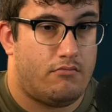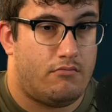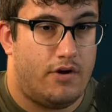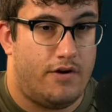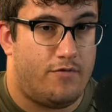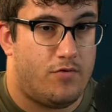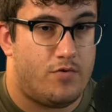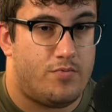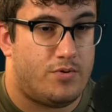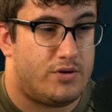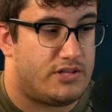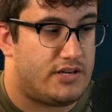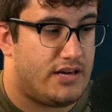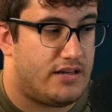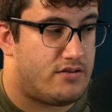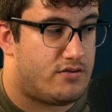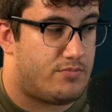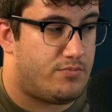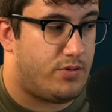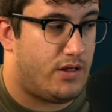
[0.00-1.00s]
if we put
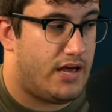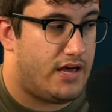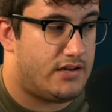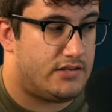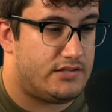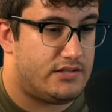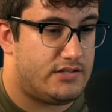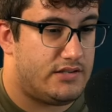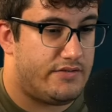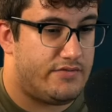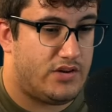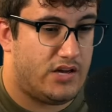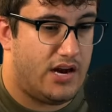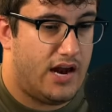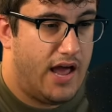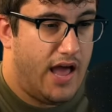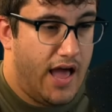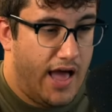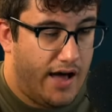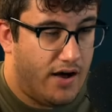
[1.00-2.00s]
together a plan, is this even going to
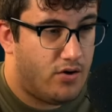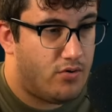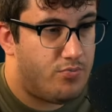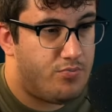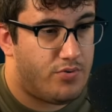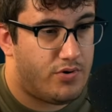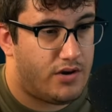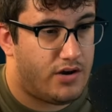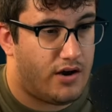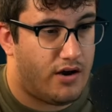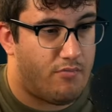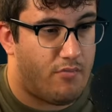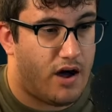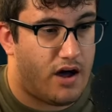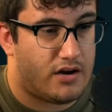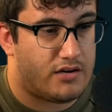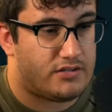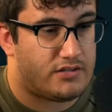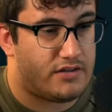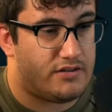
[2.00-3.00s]
help? I'm
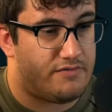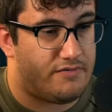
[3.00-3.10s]
honestly